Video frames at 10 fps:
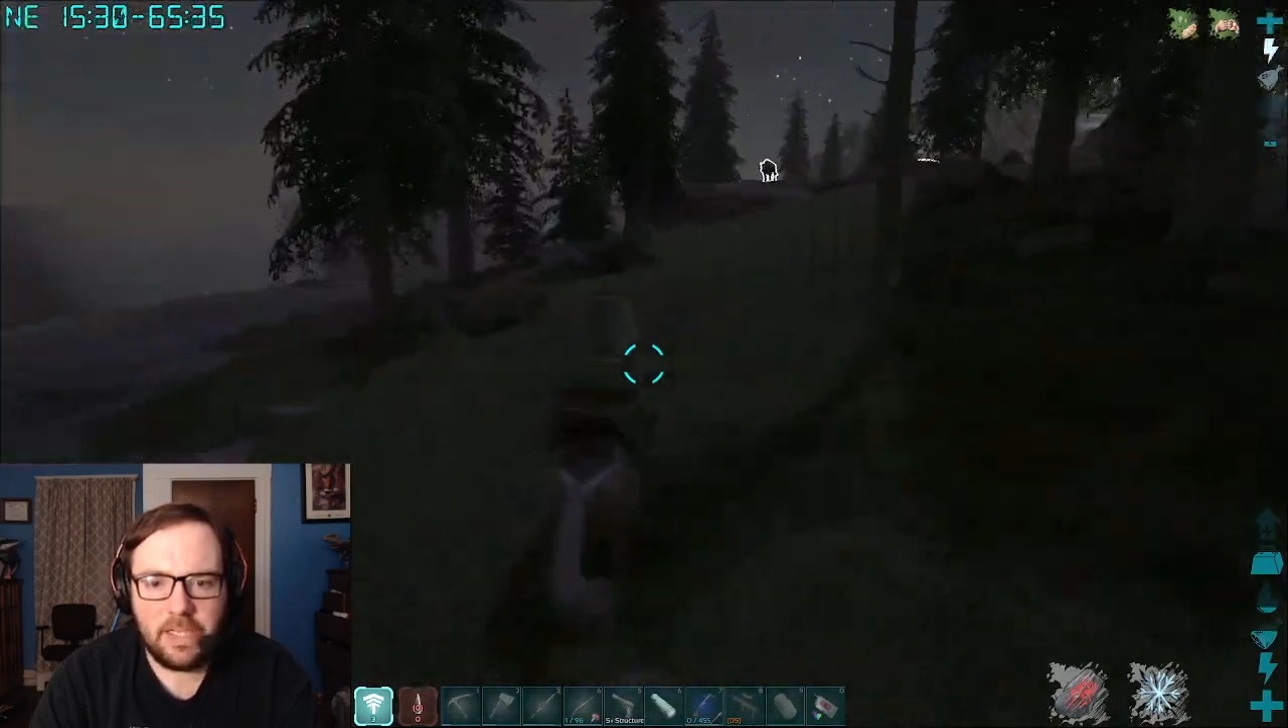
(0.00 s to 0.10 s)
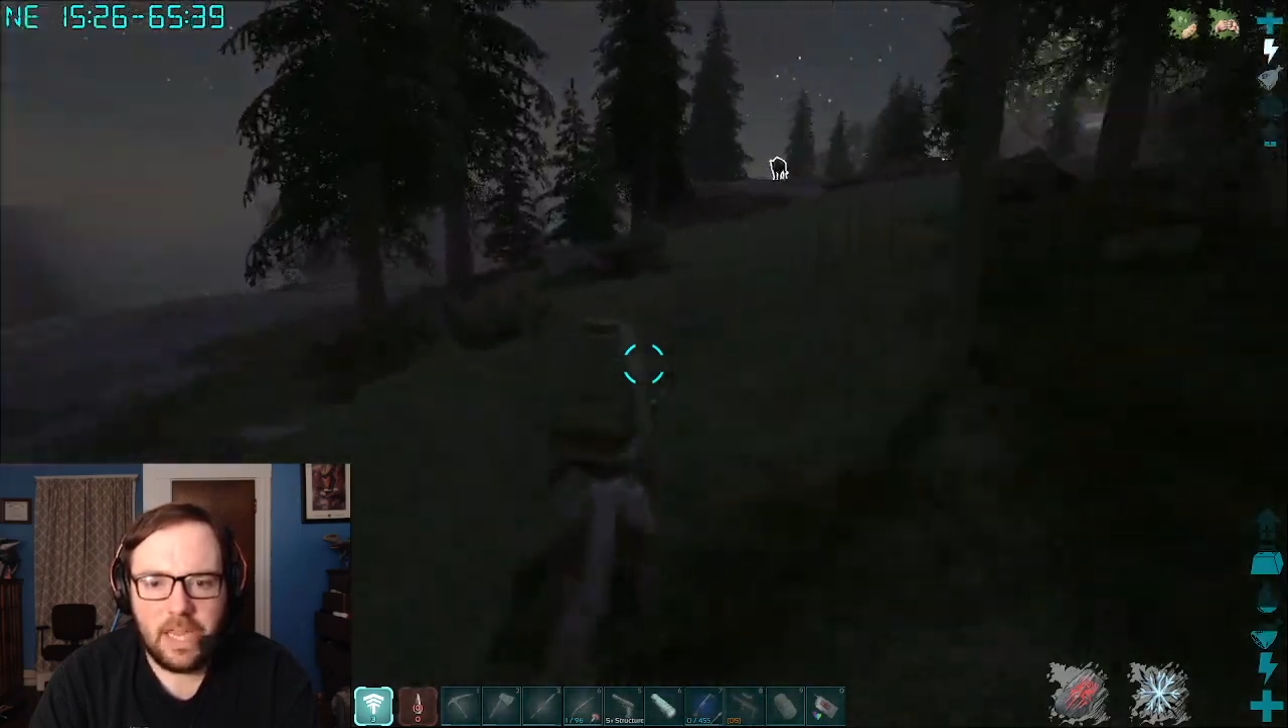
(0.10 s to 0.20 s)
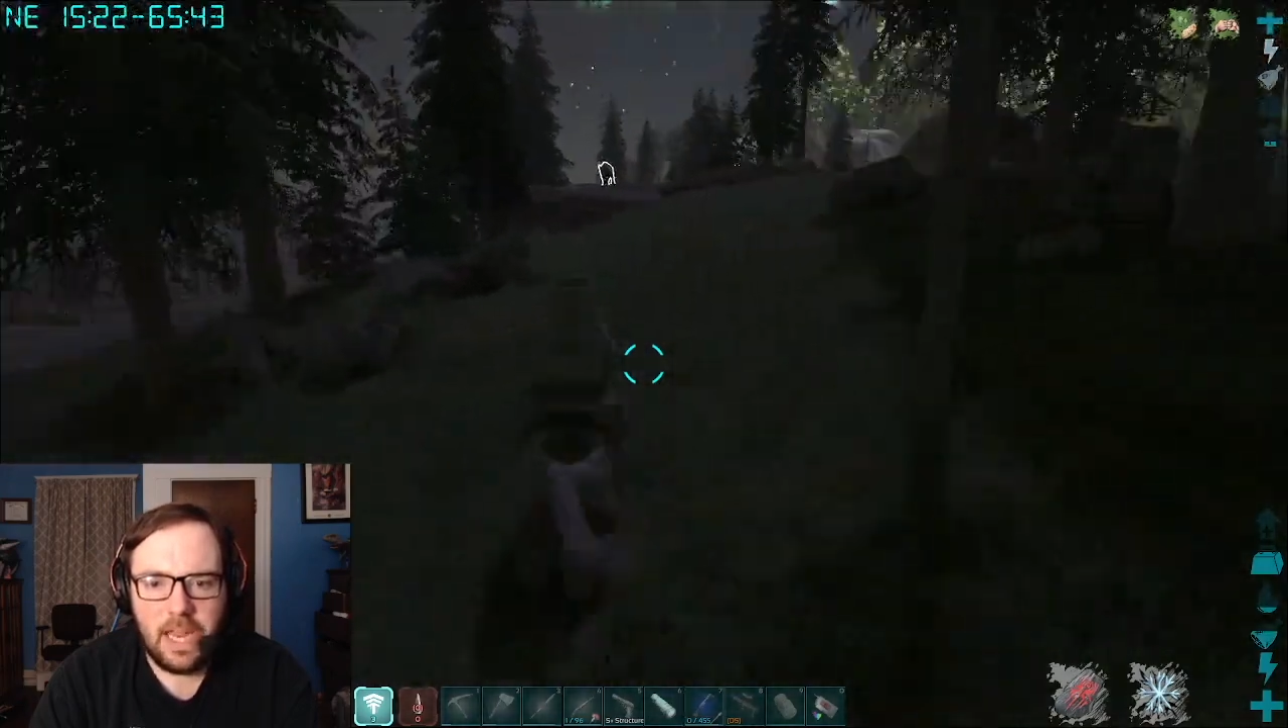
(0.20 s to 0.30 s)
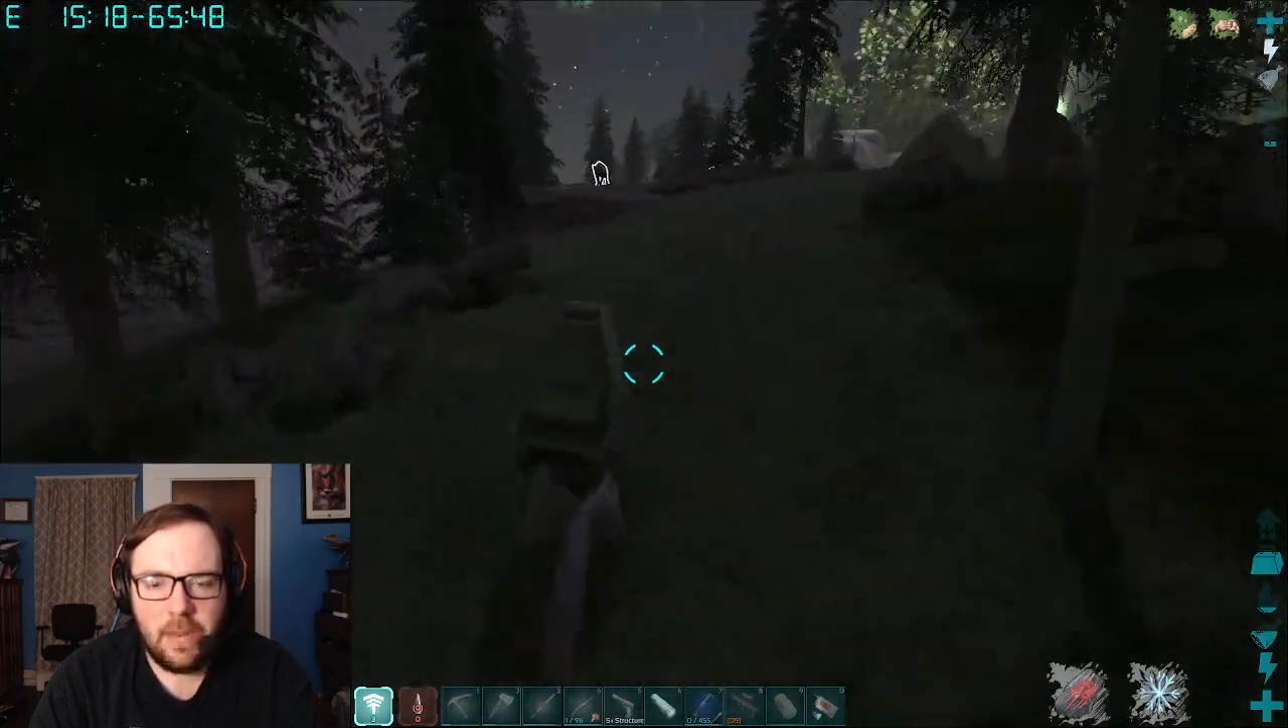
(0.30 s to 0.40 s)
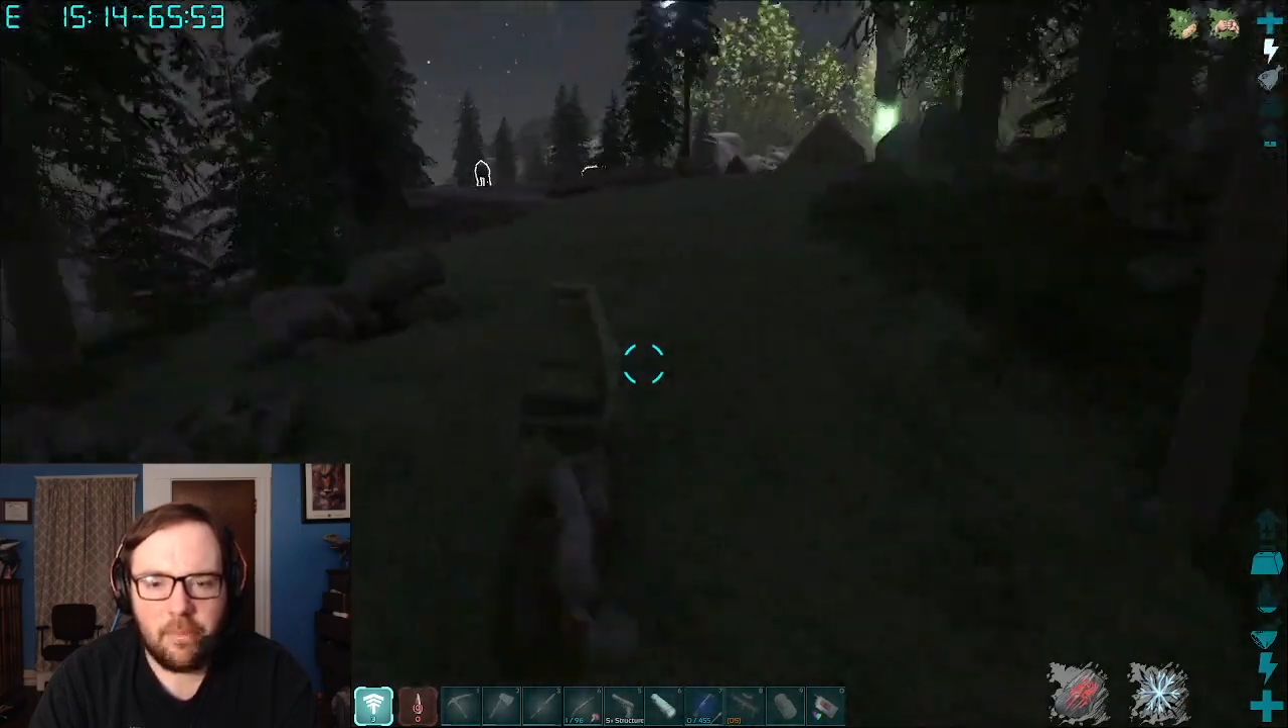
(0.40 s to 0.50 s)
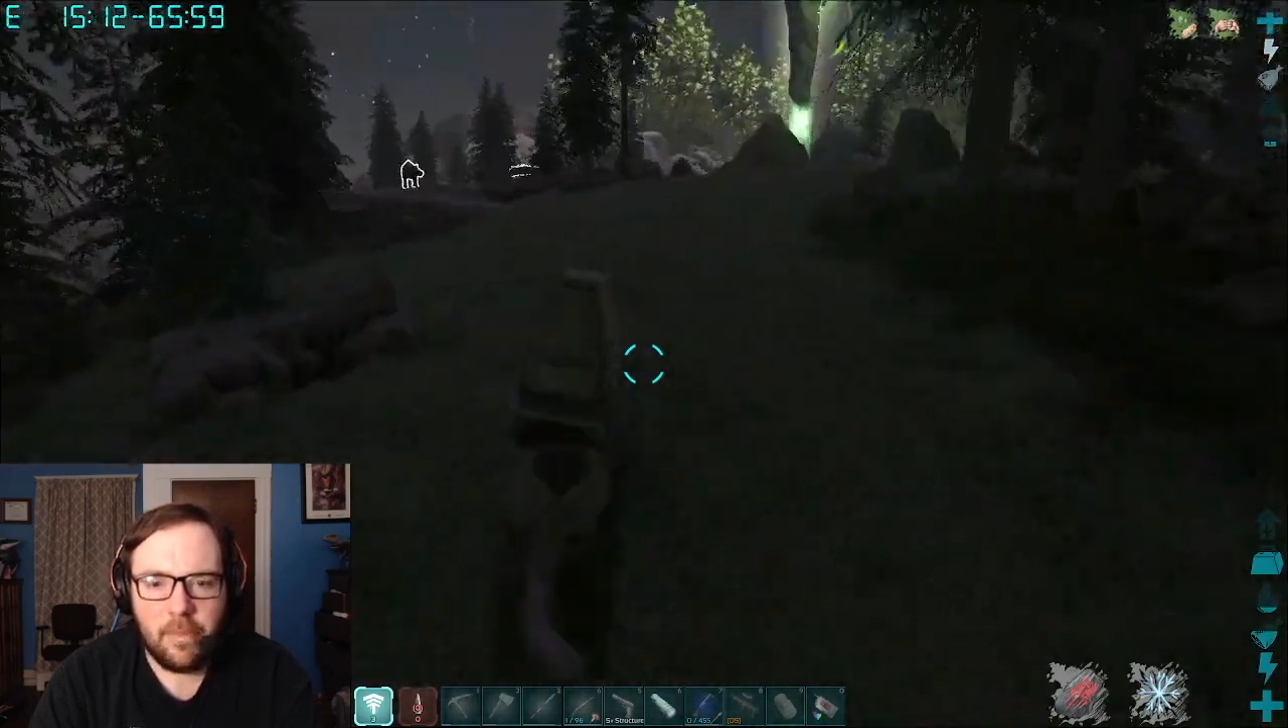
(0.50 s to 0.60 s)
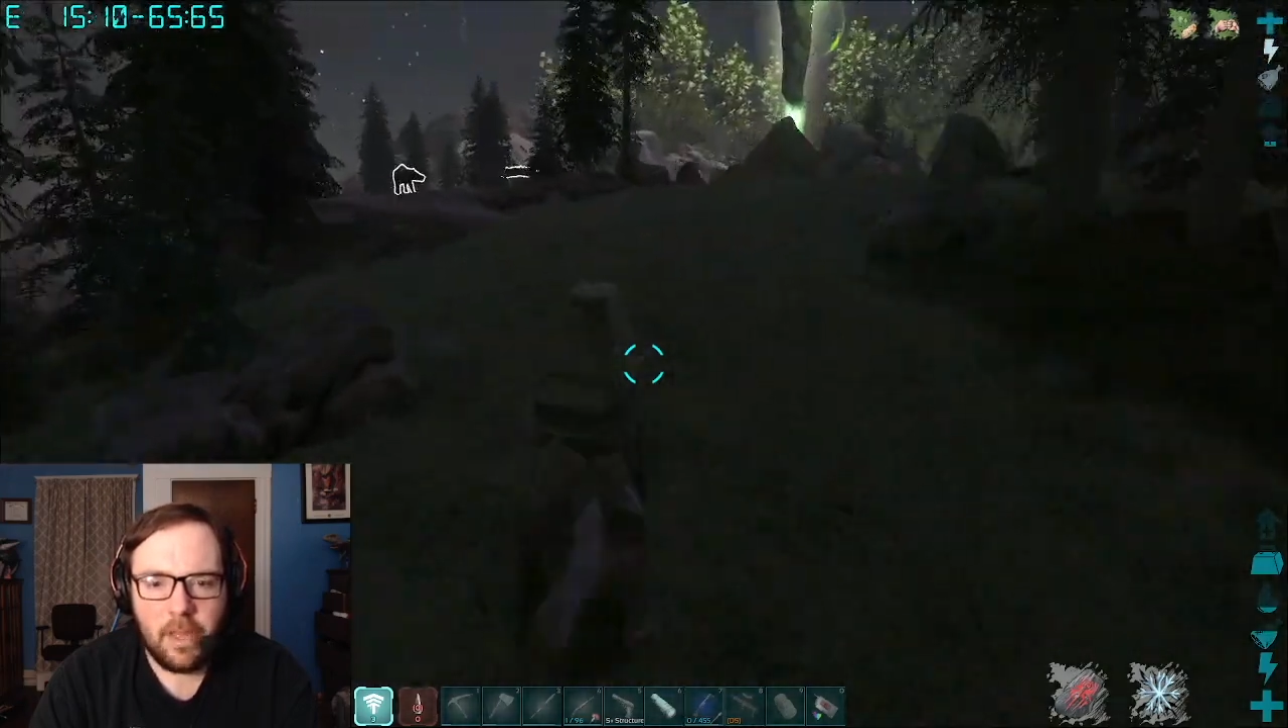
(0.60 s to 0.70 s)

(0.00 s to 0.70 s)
tame.